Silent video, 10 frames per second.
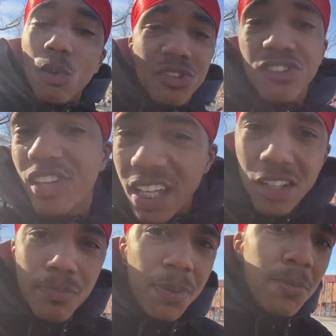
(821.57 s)
and change
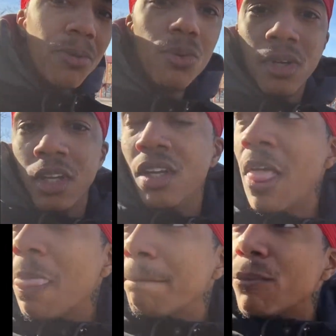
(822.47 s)
people.
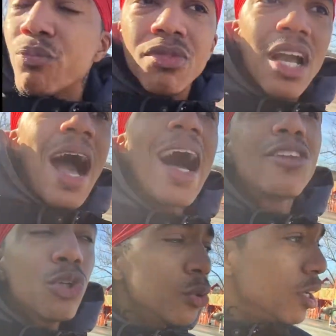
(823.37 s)
I
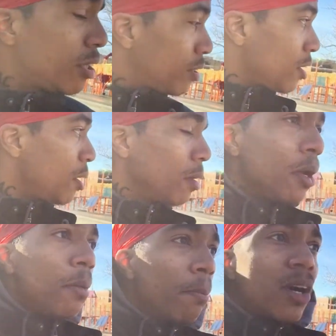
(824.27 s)
do this
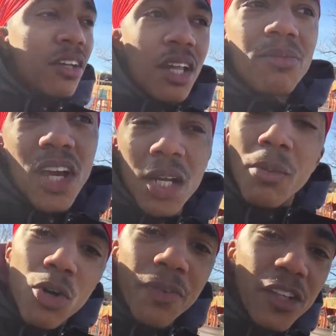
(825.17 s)
because I'm trying to
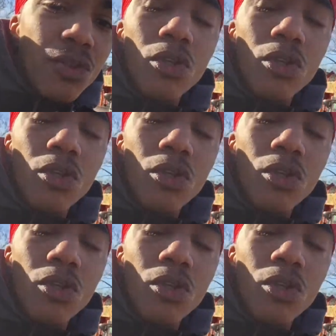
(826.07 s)
motivate you to